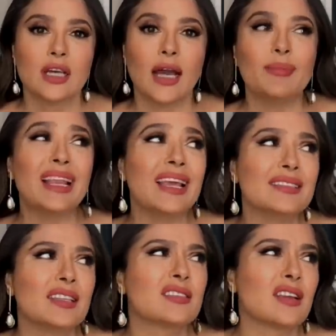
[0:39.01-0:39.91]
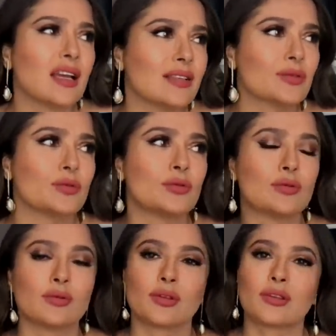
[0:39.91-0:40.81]
I'm lazy trying
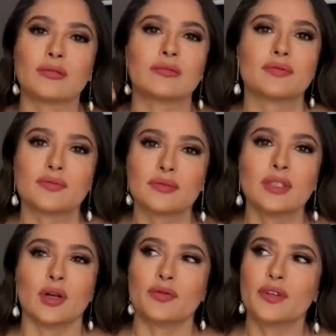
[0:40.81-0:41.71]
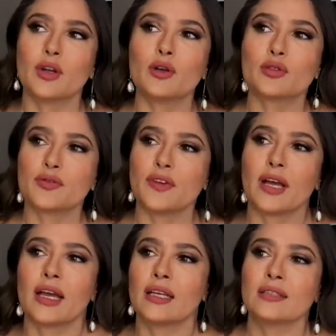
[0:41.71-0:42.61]
to, you know,
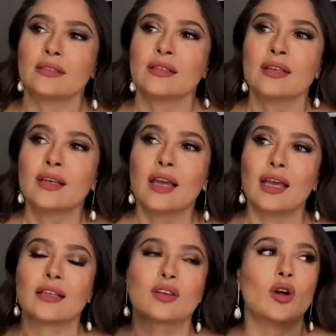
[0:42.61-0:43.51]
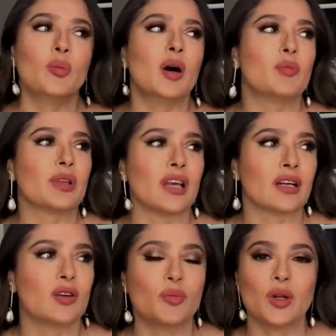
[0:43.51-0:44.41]
philosophize and come up with a
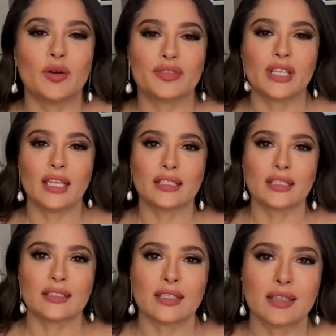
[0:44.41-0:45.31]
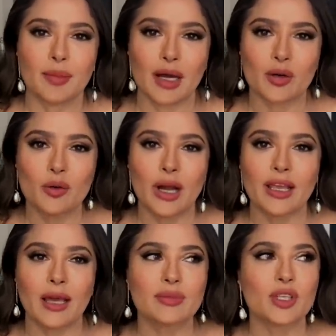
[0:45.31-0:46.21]
couple of sentences about who I
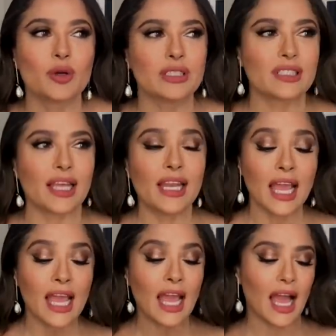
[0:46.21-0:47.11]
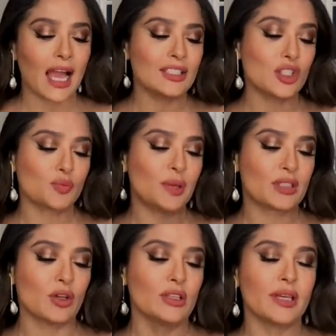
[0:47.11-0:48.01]
am. So instead, I just
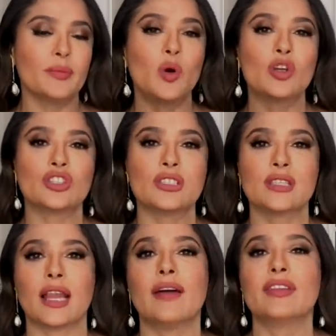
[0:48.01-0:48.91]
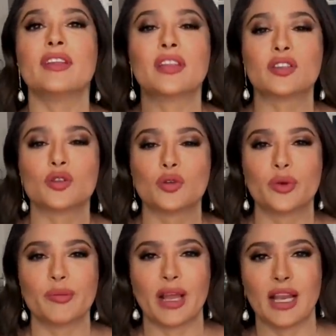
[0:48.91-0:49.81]
picked all the emojis that have anything to do
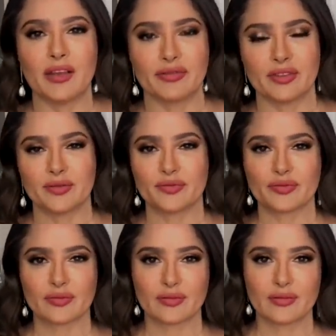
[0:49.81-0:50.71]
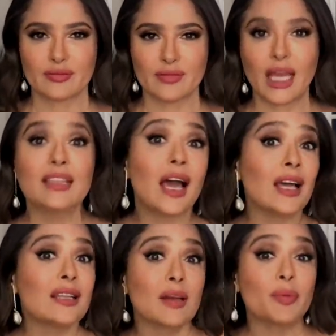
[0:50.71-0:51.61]
with my life. And
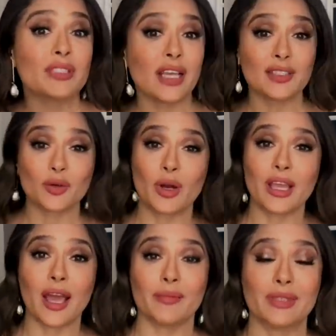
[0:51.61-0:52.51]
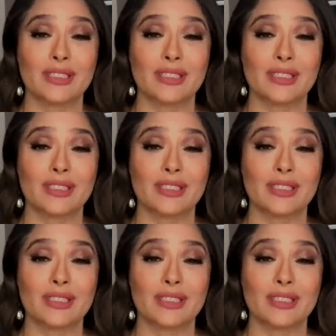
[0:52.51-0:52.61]
that represents who I am.